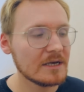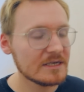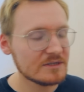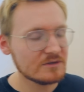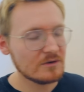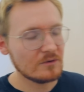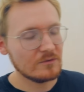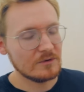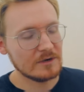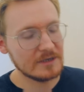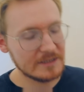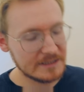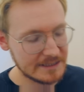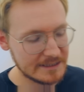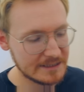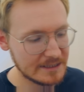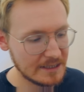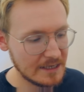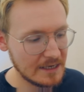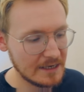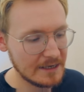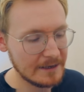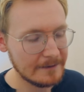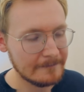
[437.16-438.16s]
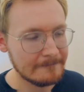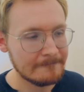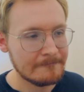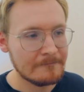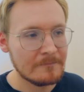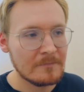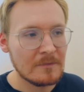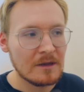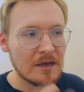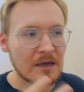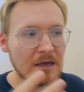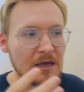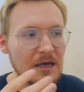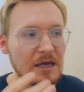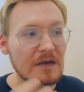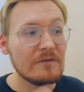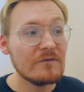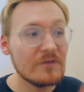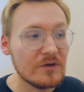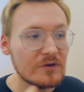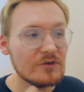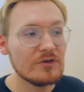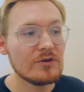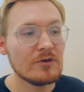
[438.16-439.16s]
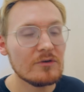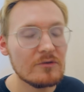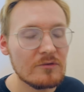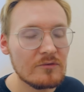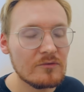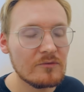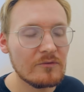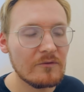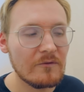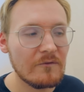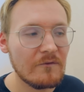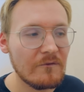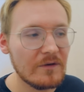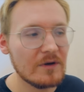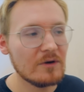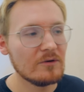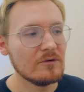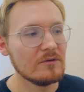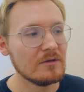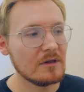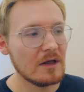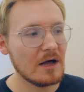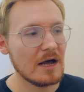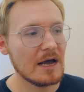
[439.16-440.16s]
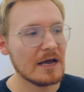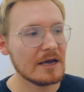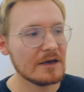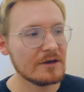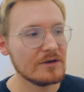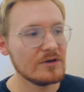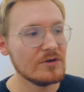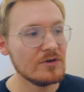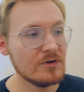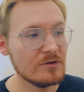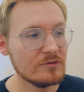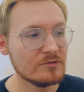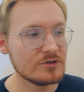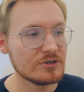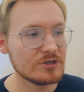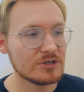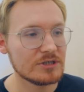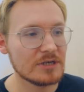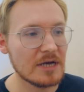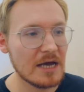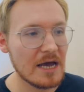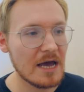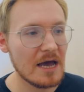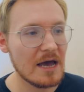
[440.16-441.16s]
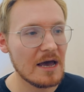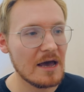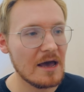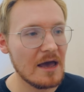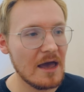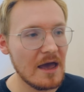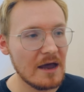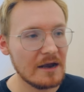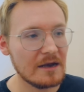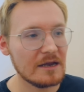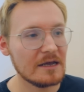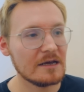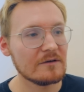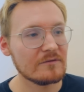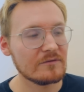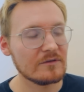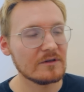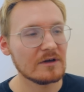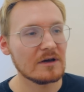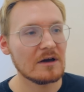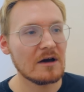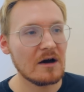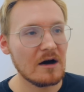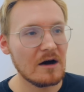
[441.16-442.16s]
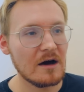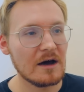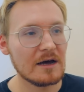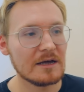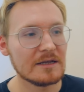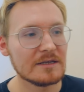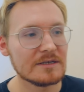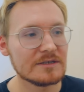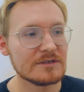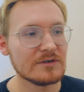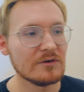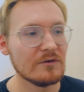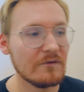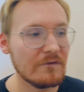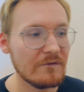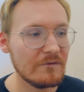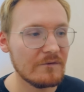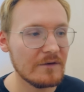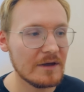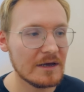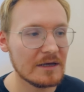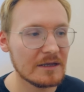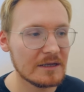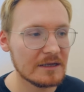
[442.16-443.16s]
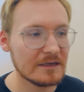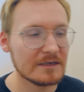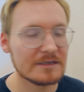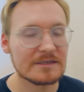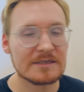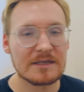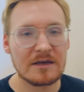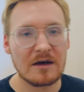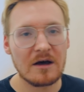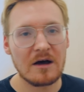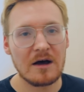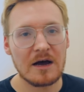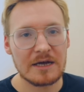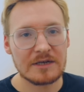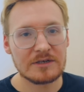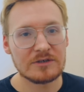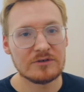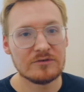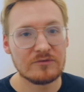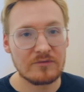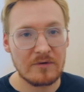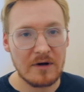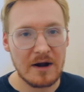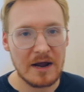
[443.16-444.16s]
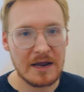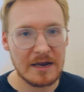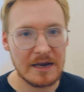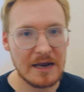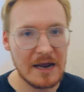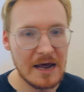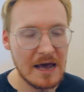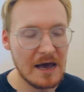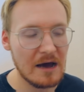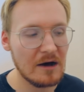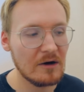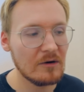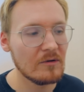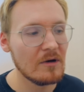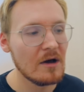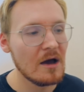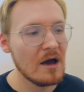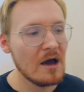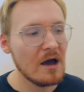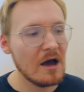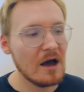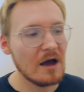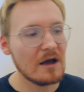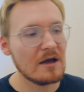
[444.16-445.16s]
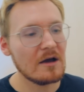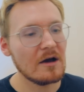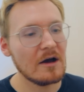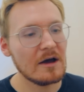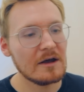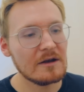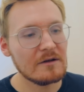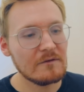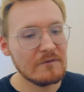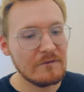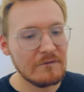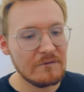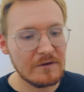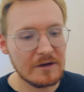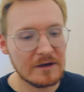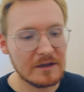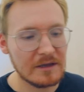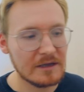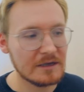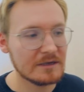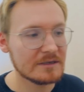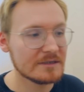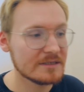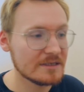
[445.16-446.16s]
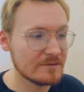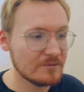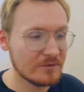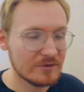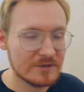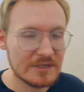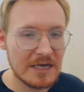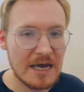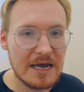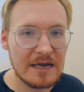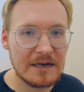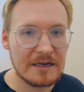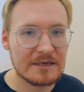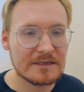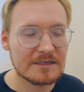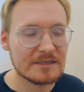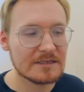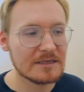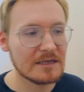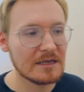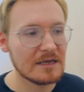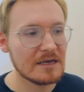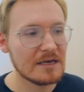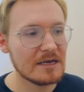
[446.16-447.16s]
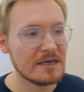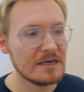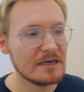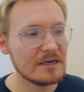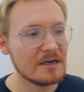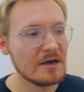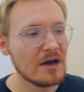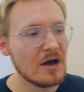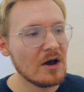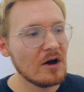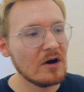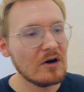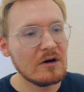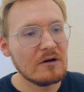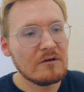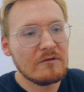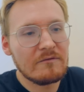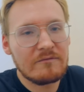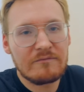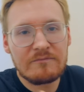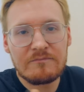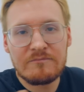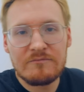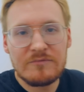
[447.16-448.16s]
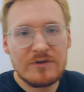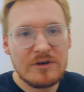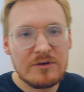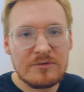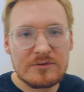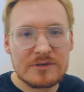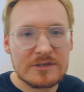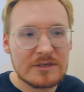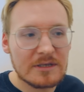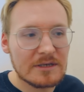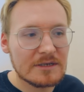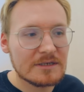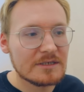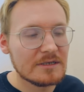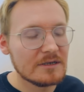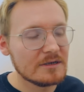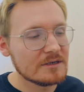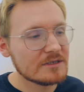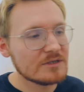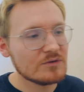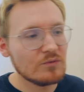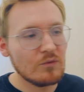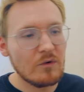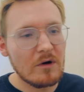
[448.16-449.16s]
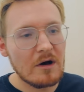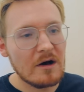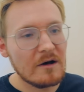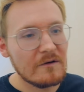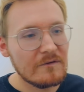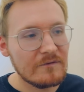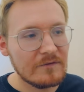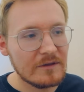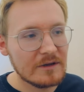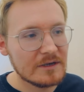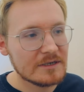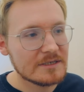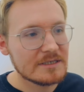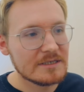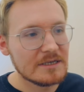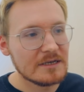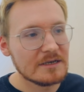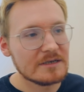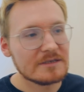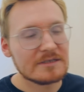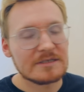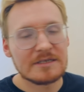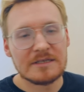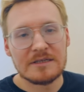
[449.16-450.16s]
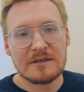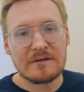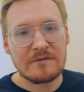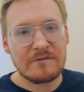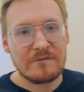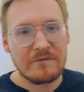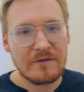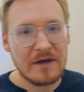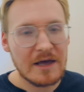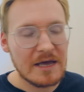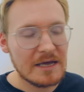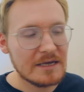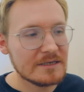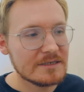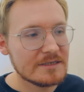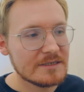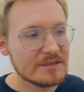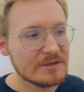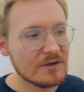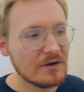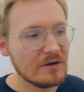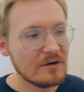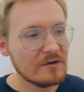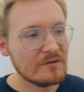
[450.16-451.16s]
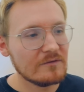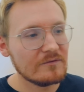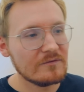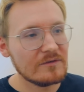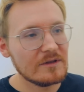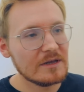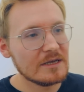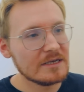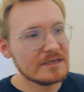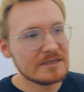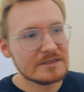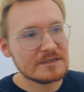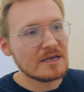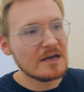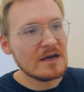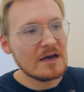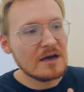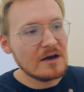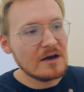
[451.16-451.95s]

here's what I wanted to say. If you do feel like you share any of the kinds of feelings that I do right now, a kind of feeling simultaneously of uselessness, worthlessness in the face of these